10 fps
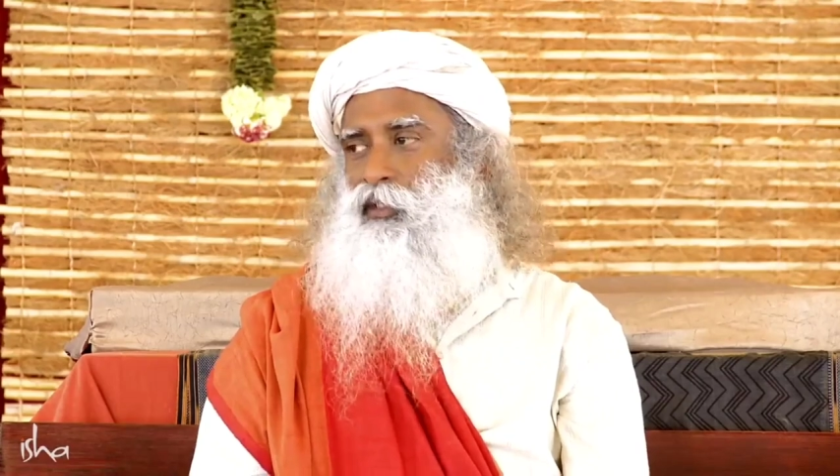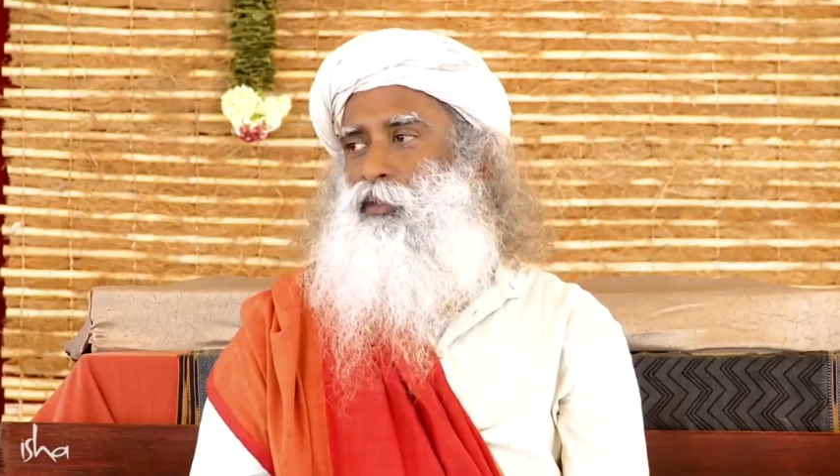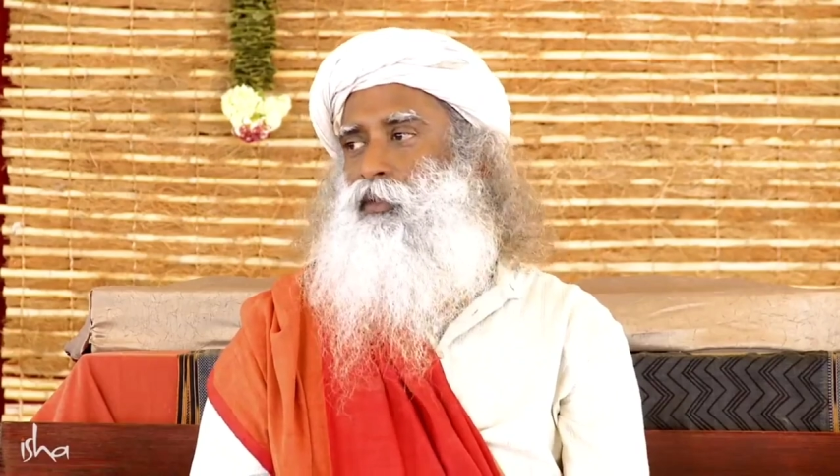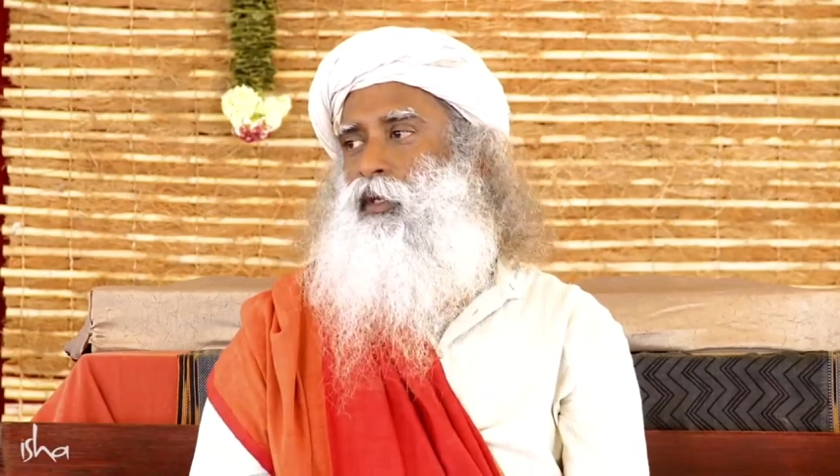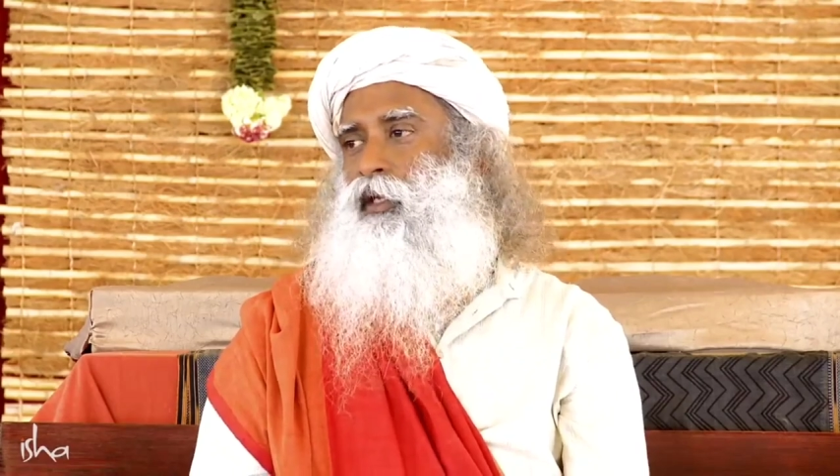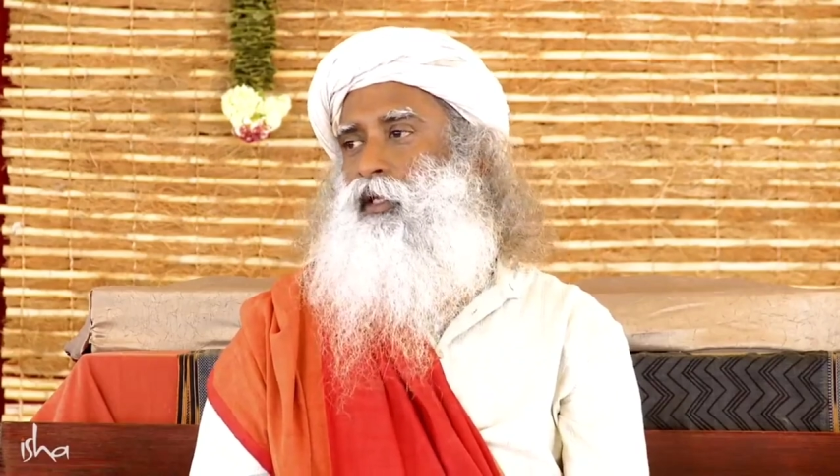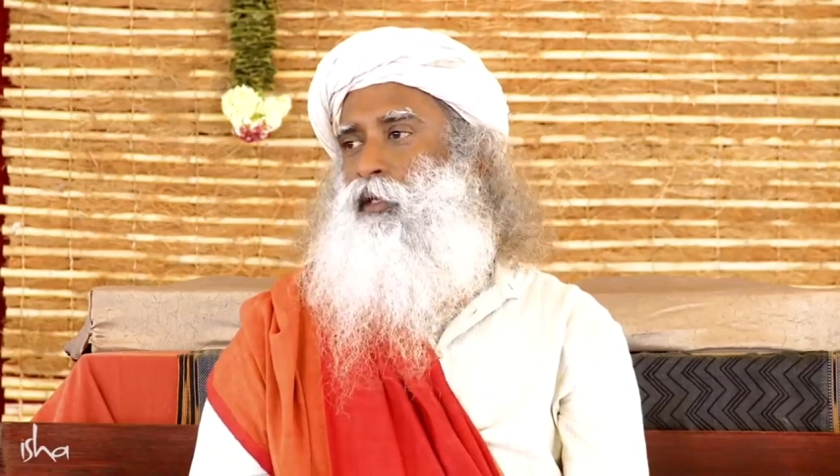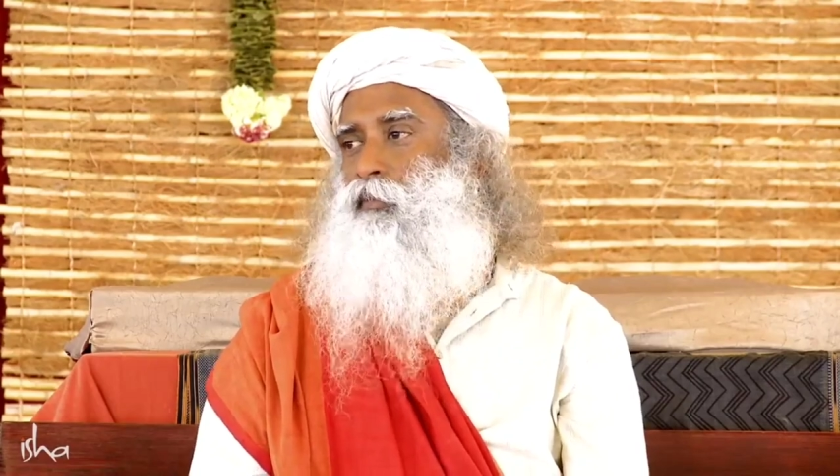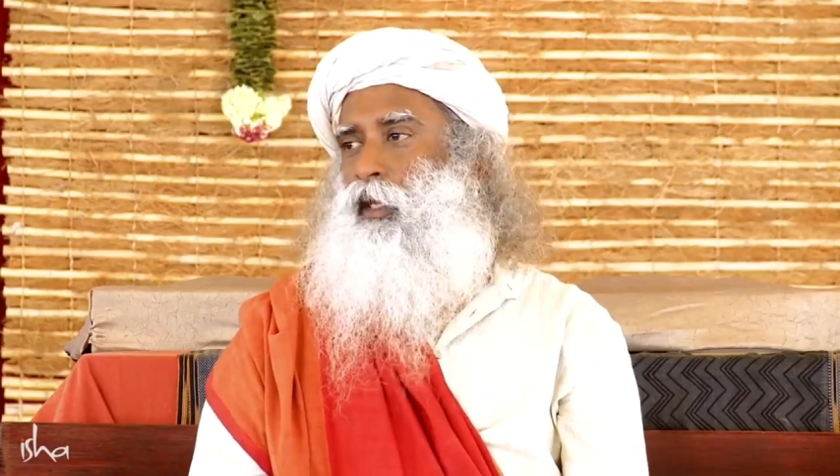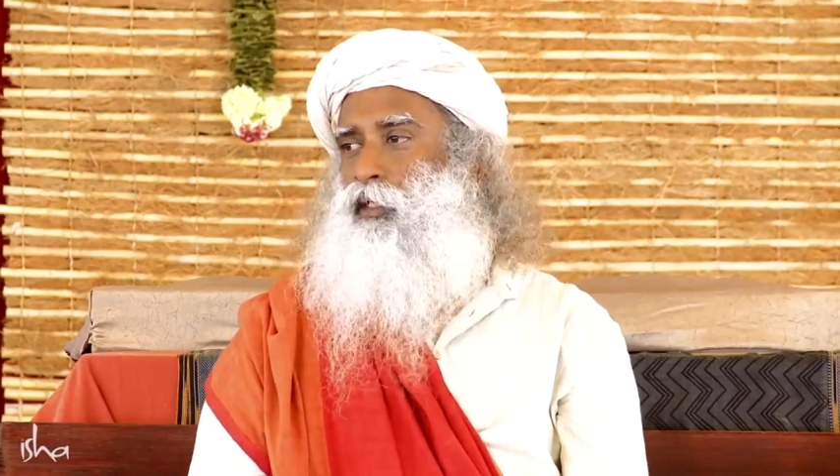you can
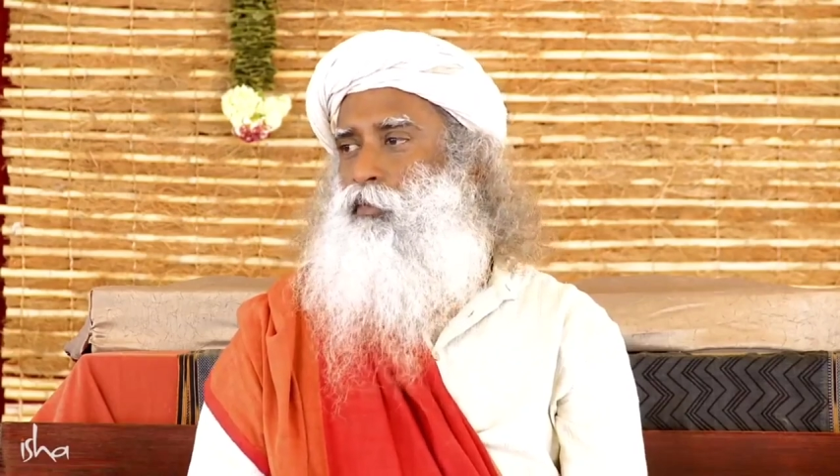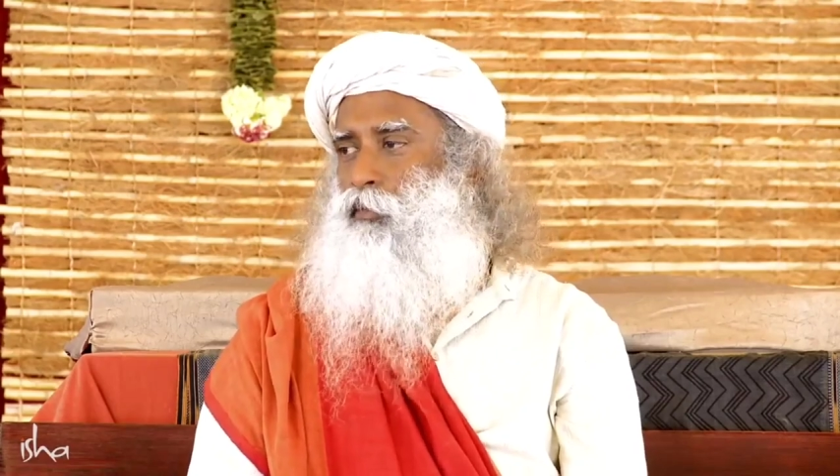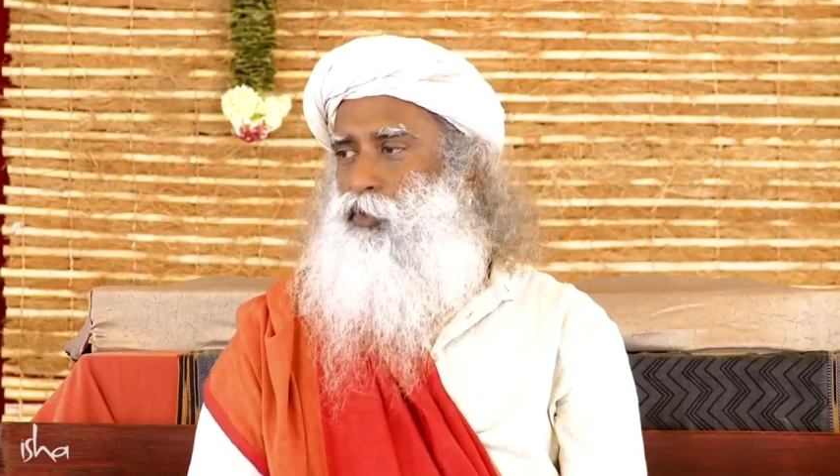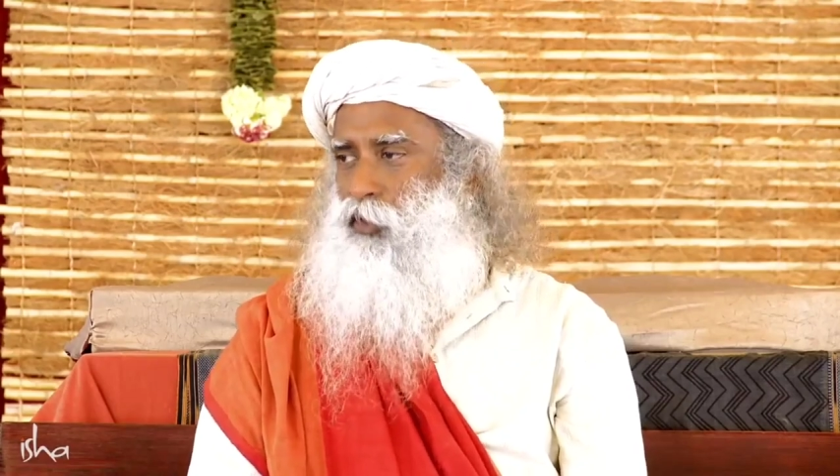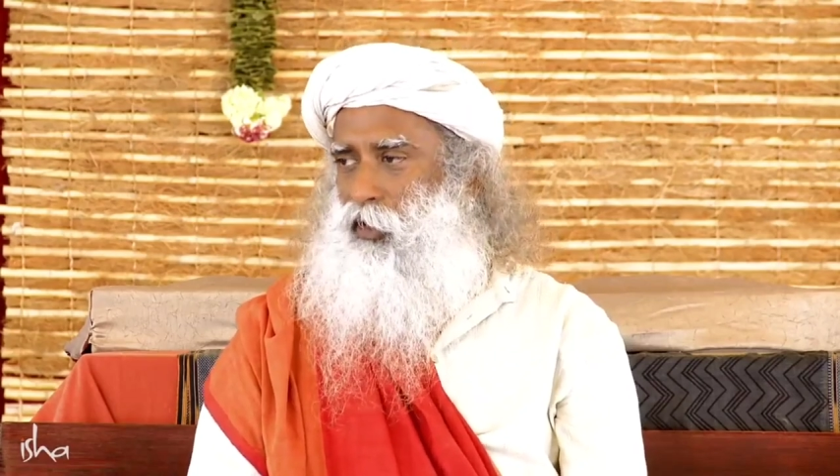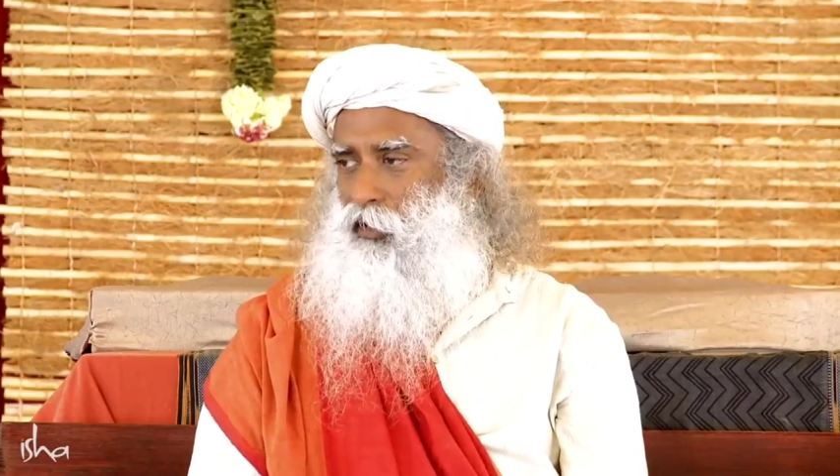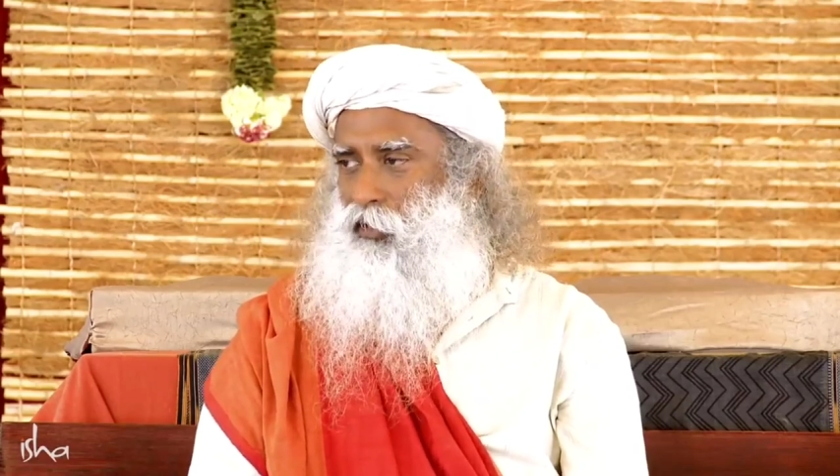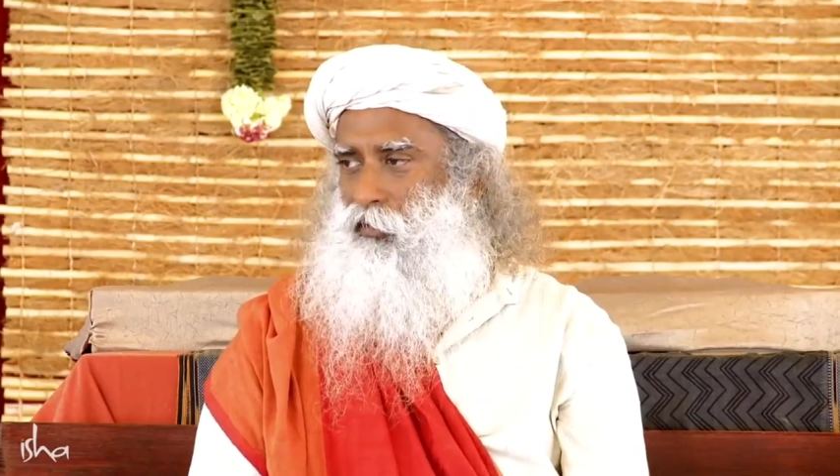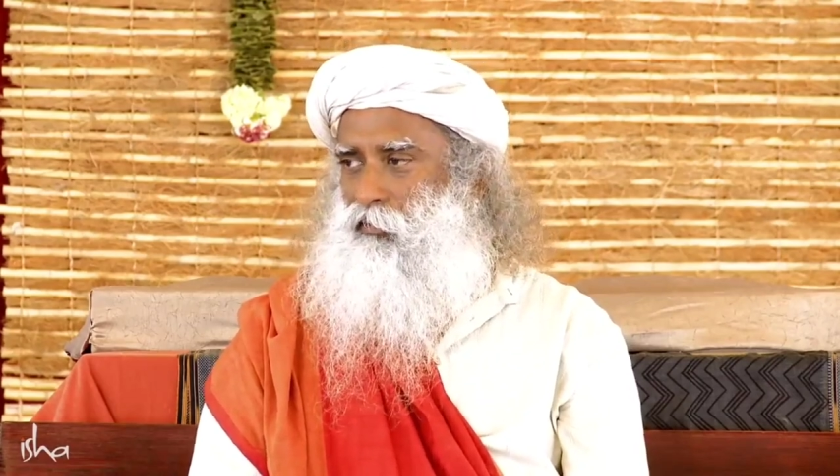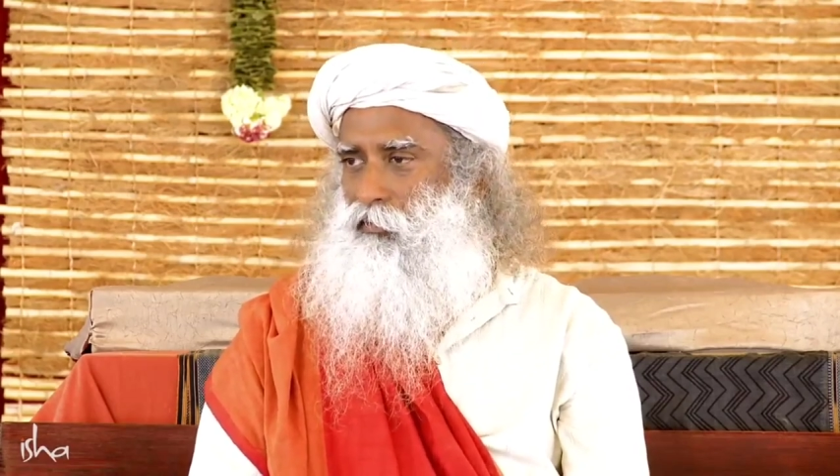get maximum strength.